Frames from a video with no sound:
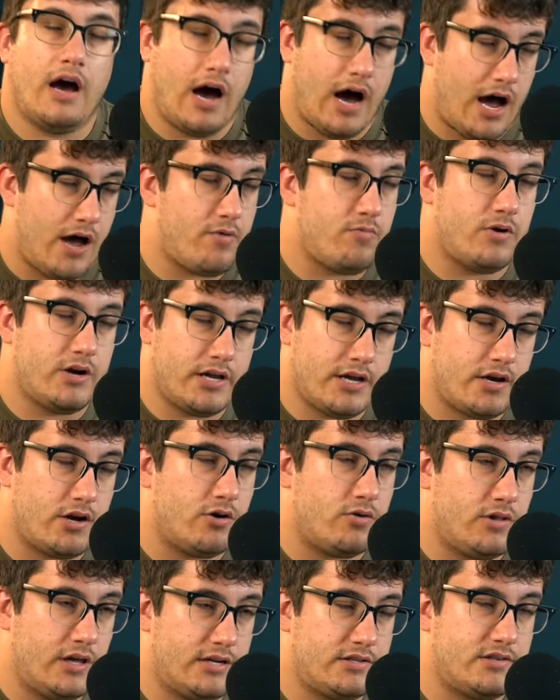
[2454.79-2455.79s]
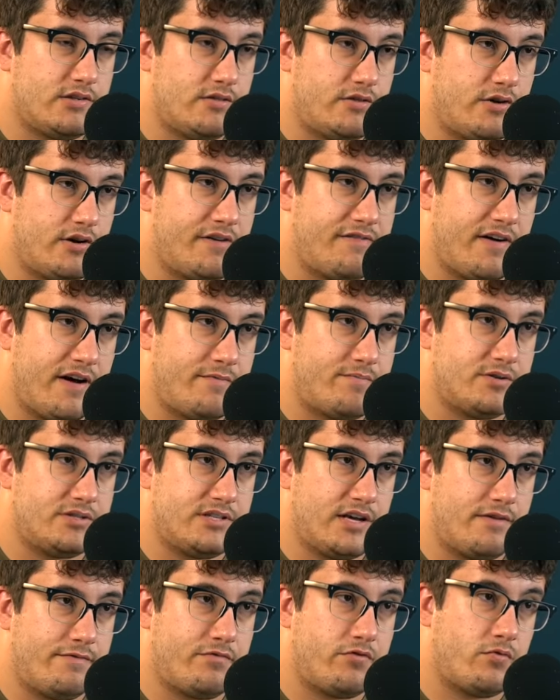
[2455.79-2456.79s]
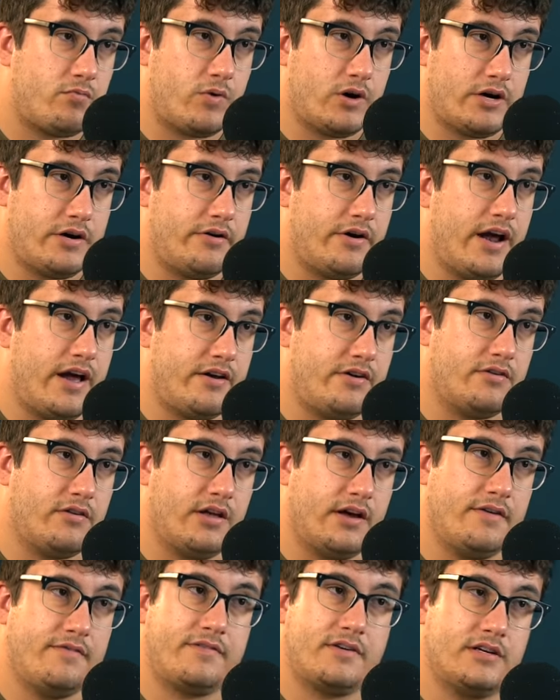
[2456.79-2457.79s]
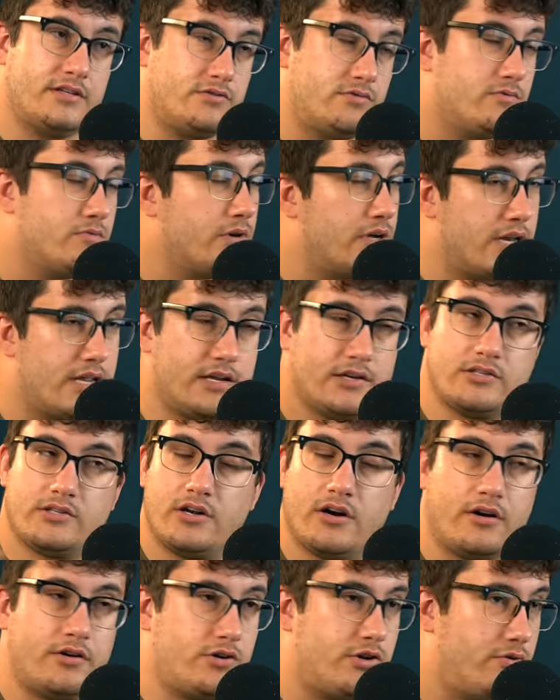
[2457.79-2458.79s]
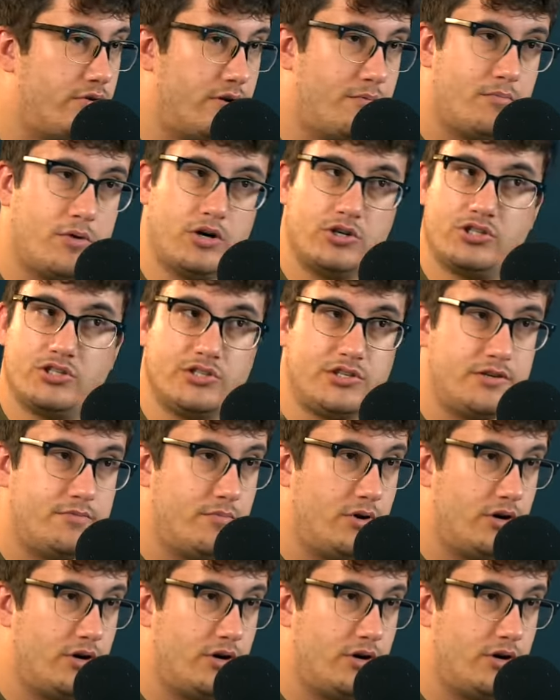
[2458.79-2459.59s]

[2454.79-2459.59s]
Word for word: I wouldn't go less than thirty-five percent for where you're at in your life because we need to start doing emergency